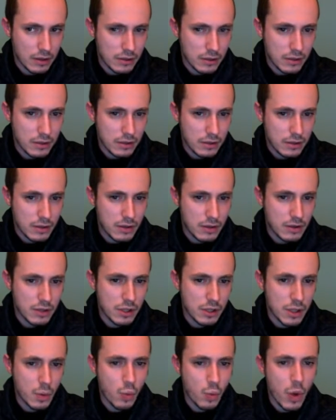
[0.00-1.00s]
So
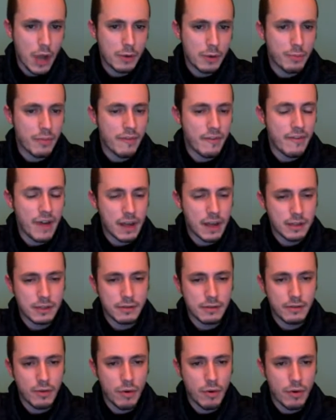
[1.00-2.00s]
usually white prevents,
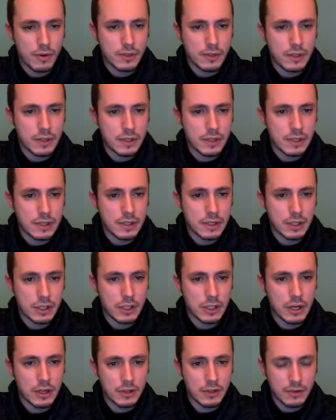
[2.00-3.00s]
of course, this
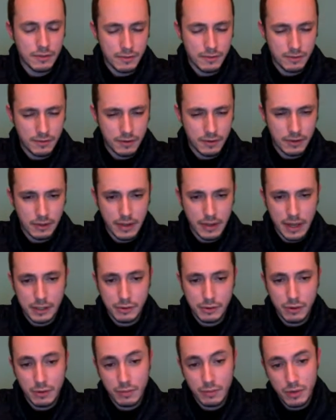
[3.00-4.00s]
exchange of light
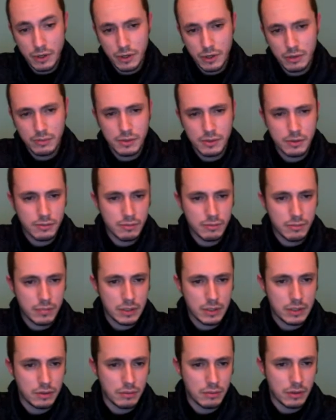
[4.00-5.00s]
squared bishops,
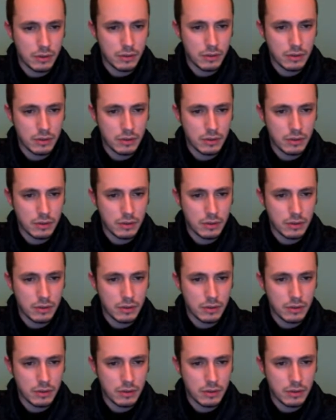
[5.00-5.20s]
but well,